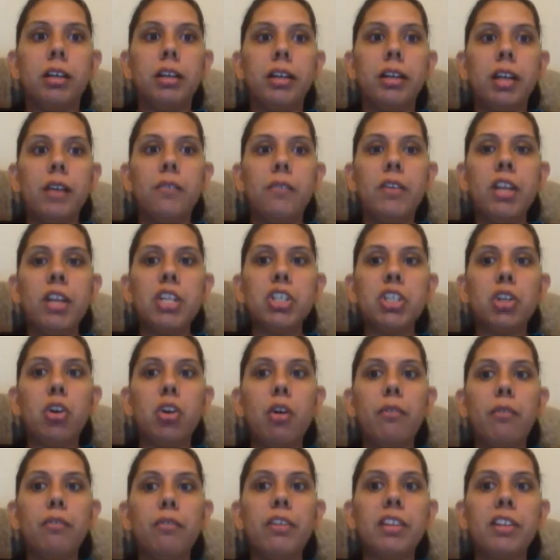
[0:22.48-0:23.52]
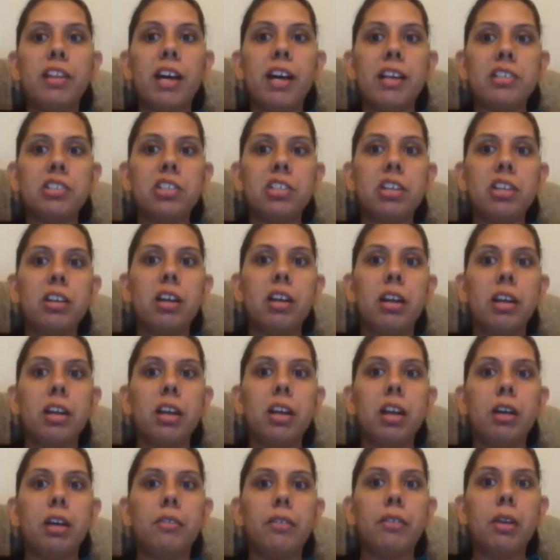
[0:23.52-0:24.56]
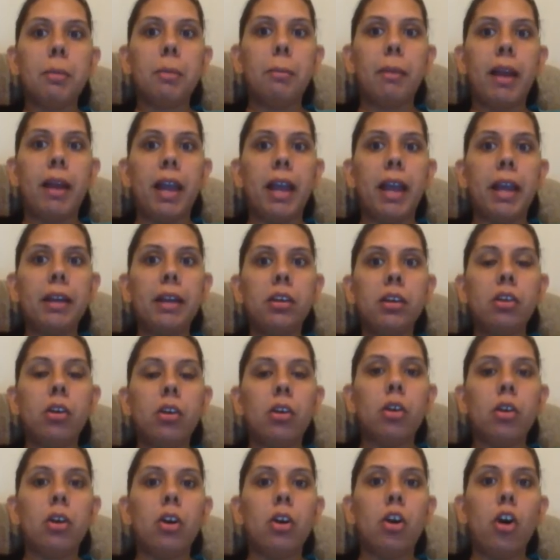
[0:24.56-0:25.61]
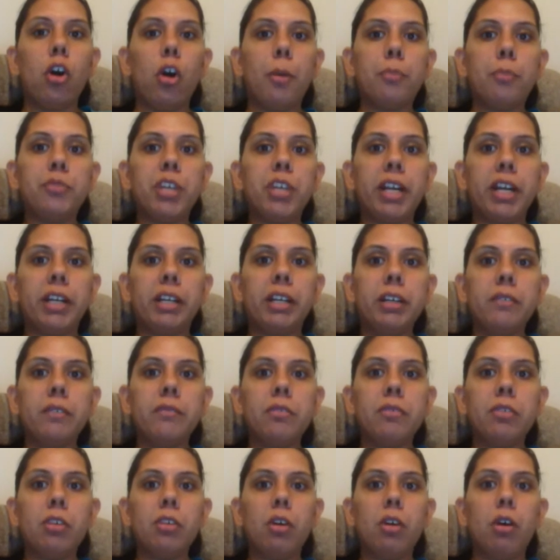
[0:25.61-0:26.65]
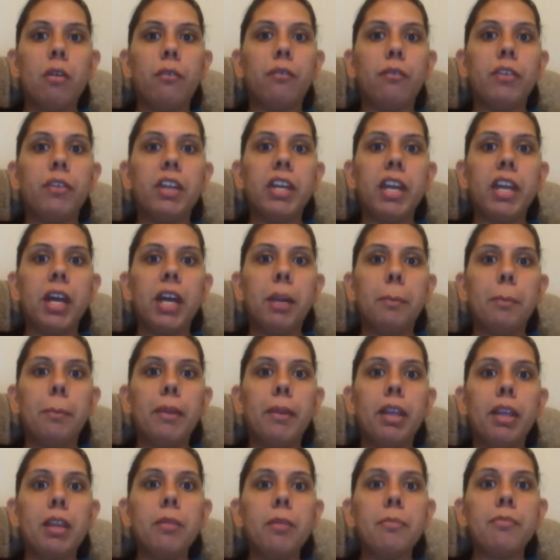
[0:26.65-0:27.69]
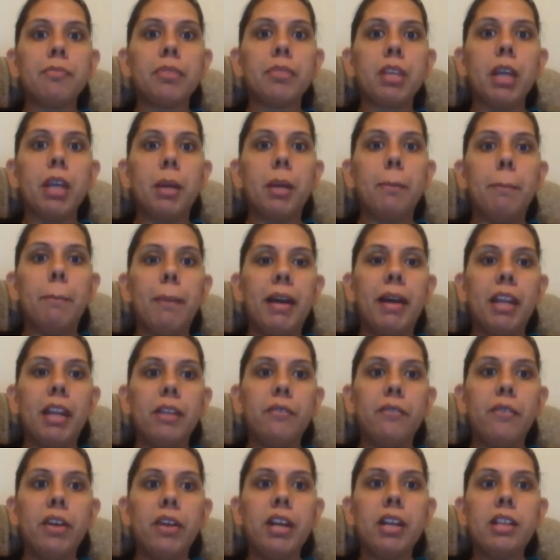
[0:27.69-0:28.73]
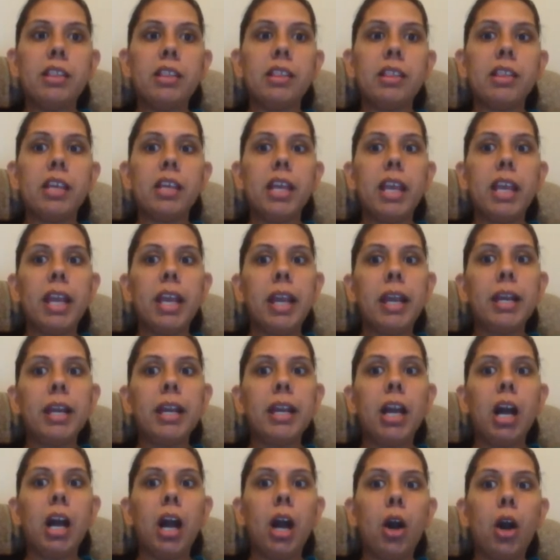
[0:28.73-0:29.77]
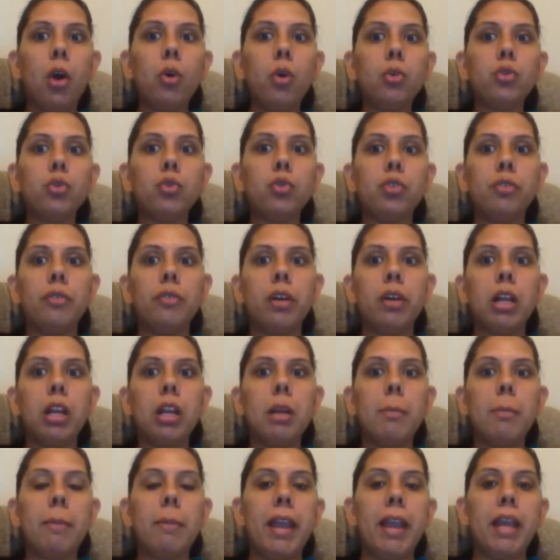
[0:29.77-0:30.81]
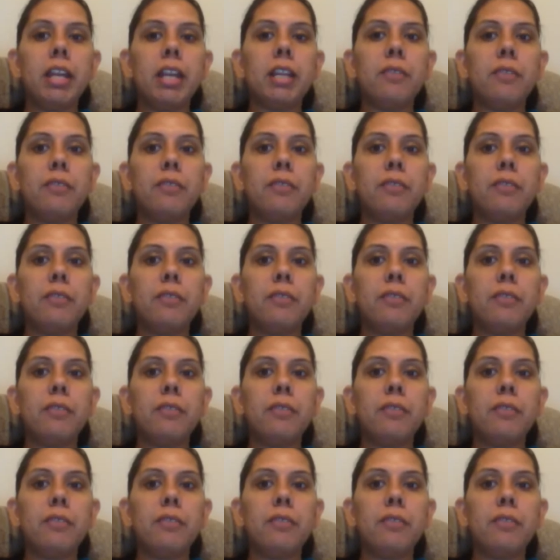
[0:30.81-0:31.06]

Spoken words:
Definition of disaster recovery plan, objectives of DRP, benefits and how to develop an